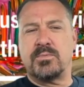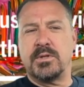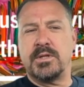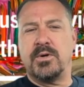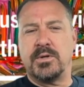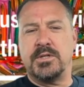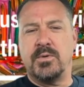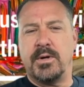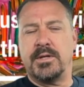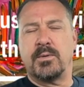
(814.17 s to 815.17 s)
that really hooked
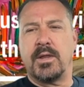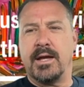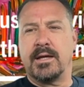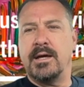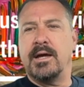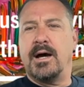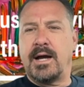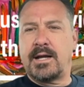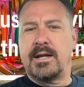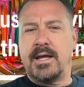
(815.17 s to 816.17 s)
you and you were like, I
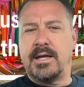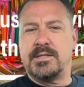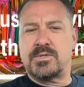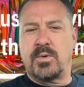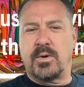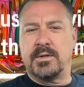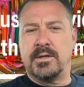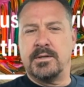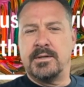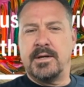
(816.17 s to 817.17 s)
kind of like this world.
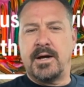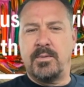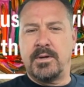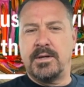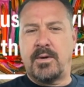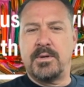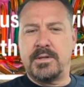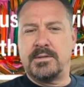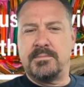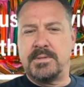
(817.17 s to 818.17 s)
I want to, I want
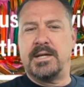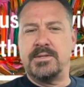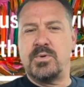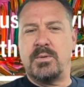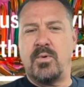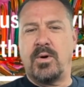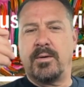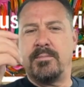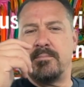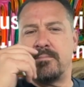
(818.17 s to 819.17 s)
to get into it more.